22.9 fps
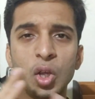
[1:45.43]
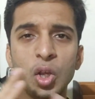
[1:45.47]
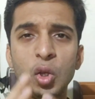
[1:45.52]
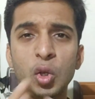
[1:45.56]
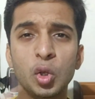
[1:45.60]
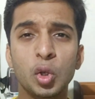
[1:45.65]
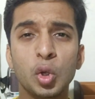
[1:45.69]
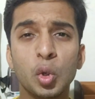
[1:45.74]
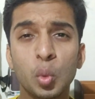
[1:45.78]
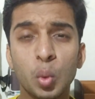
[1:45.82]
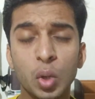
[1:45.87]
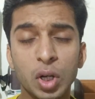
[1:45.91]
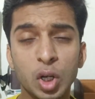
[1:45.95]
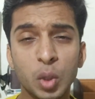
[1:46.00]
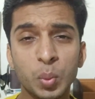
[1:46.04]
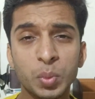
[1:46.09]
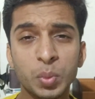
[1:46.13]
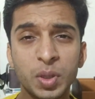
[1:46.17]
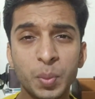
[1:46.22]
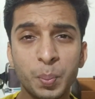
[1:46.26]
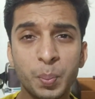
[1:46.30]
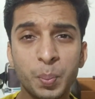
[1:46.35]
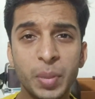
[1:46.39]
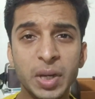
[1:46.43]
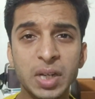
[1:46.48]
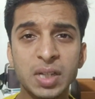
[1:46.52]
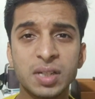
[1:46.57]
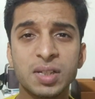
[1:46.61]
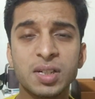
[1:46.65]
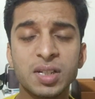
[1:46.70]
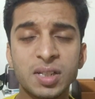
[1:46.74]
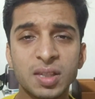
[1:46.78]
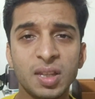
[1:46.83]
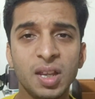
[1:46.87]
You know, one of the
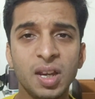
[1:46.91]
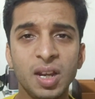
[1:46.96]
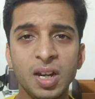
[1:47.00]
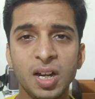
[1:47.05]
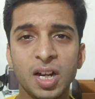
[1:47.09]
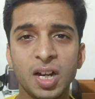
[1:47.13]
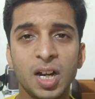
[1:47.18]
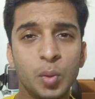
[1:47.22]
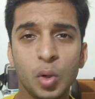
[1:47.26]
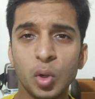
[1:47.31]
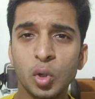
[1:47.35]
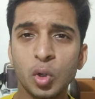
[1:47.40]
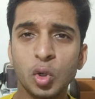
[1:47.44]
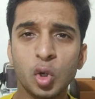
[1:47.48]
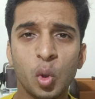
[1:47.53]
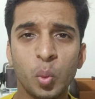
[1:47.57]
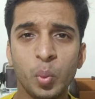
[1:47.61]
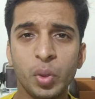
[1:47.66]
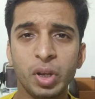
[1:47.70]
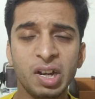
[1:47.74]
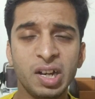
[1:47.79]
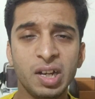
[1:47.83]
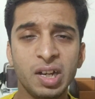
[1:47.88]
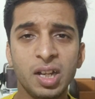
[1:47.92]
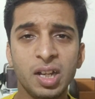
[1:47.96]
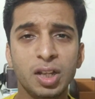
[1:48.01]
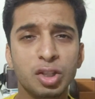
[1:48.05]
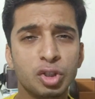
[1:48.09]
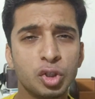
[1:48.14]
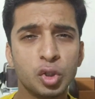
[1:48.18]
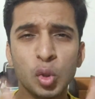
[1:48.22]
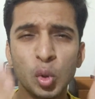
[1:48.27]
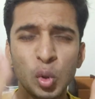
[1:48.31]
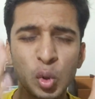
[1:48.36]
best thing about copywriting
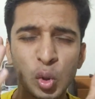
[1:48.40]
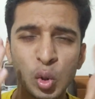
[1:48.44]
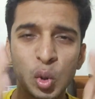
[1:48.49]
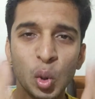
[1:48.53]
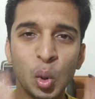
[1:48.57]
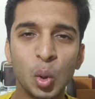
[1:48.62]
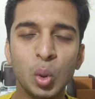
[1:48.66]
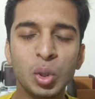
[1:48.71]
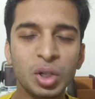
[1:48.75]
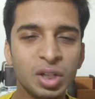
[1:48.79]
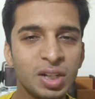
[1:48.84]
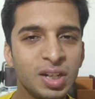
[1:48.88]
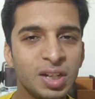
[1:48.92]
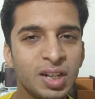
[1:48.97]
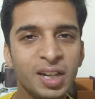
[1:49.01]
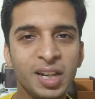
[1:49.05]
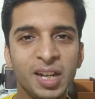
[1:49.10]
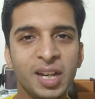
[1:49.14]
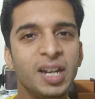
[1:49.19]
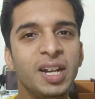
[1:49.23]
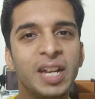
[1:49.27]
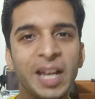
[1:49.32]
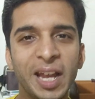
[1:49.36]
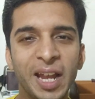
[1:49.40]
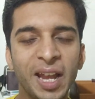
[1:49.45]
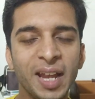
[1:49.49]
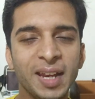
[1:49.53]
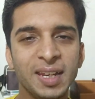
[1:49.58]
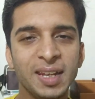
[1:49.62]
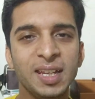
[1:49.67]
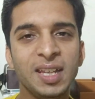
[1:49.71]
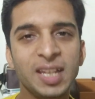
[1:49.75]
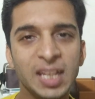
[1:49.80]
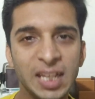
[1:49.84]
is you don't need
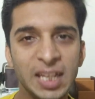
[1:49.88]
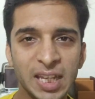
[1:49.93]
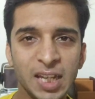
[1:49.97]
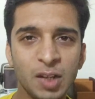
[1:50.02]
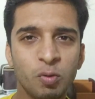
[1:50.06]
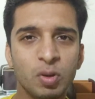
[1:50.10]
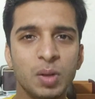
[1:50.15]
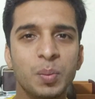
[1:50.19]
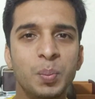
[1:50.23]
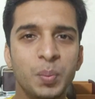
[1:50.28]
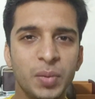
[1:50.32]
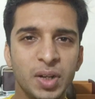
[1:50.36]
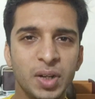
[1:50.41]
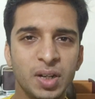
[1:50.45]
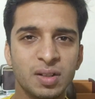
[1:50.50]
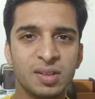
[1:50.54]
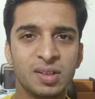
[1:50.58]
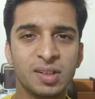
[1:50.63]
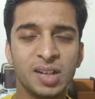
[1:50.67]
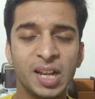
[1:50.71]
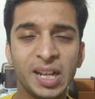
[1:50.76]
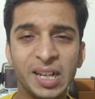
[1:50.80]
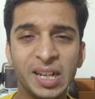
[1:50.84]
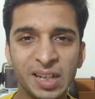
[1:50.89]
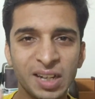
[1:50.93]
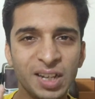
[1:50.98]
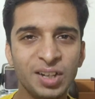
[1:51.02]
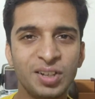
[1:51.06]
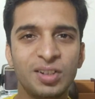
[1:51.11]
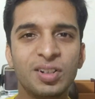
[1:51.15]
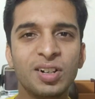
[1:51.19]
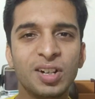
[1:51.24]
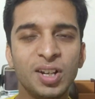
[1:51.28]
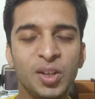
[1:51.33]
any equipments. Like,
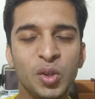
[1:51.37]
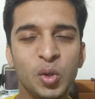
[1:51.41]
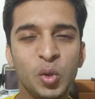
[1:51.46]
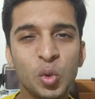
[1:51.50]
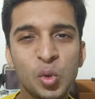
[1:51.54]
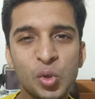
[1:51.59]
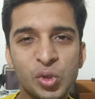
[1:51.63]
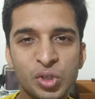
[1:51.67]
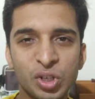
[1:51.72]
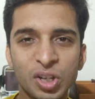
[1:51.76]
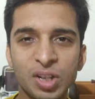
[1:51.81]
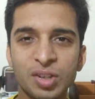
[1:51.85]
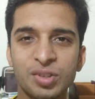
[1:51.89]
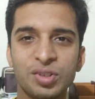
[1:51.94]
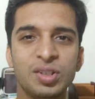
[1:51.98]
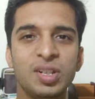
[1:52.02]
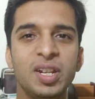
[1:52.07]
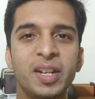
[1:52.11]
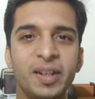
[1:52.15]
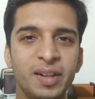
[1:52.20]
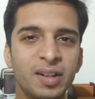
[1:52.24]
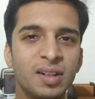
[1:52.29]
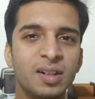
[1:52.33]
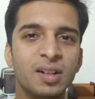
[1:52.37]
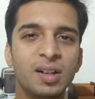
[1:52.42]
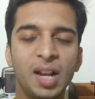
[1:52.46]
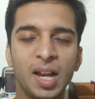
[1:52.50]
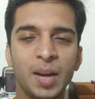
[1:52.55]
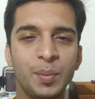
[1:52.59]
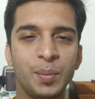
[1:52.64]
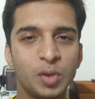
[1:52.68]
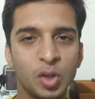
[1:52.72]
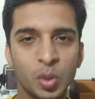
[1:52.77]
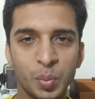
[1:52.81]
literally, you just need a
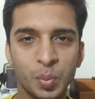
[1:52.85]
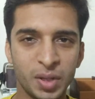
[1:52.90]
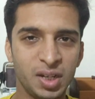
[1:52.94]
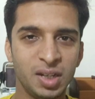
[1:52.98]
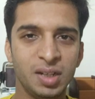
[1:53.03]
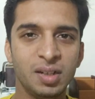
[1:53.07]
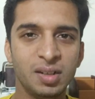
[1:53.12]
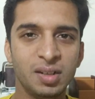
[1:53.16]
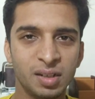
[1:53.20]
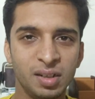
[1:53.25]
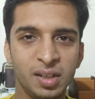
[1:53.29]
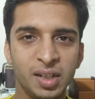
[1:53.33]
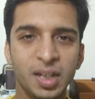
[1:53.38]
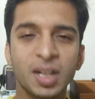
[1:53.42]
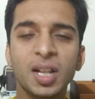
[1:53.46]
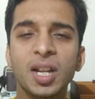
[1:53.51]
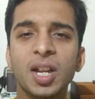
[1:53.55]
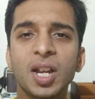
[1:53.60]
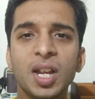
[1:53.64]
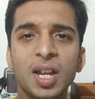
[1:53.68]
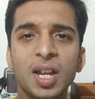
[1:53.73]
laptop and internet.